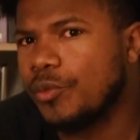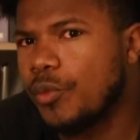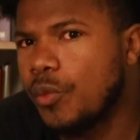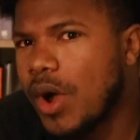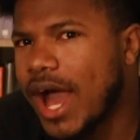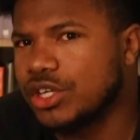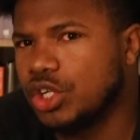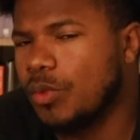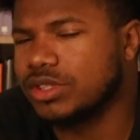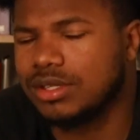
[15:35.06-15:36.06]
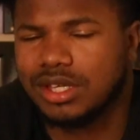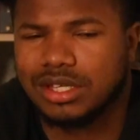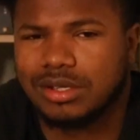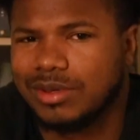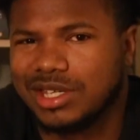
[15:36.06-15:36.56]
why? You don't want the
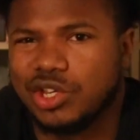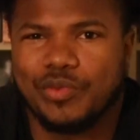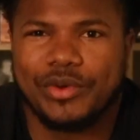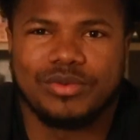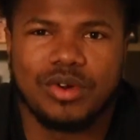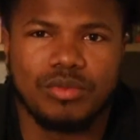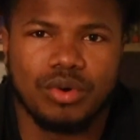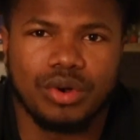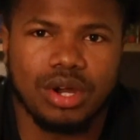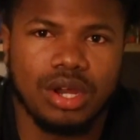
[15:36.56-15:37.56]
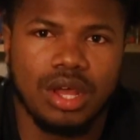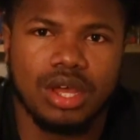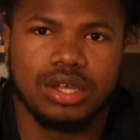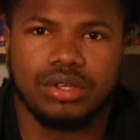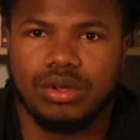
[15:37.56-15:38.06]
nigga, like, you don't want to know more.
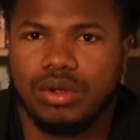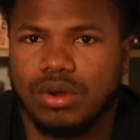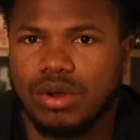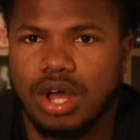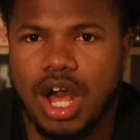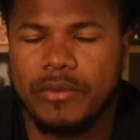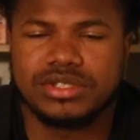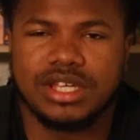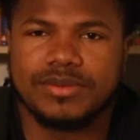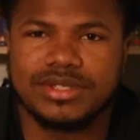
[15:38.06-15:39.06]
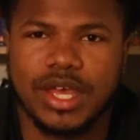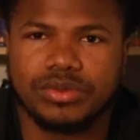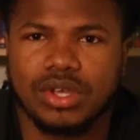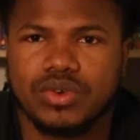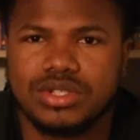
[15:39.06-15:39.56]
You're obviously upset
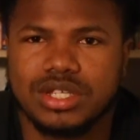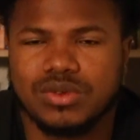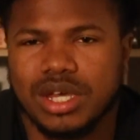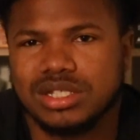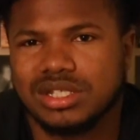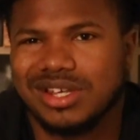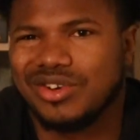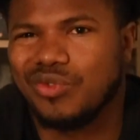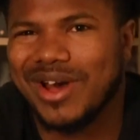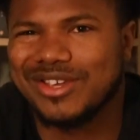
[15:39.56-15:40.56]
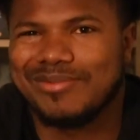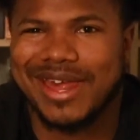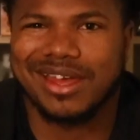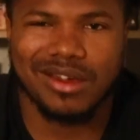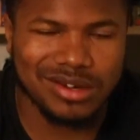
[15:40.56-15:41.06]
with the whole situation. I don't know why you
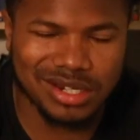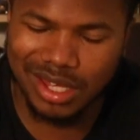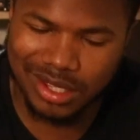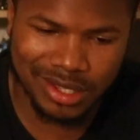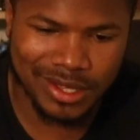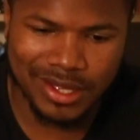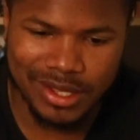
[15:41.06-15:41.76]
mad at her. Like,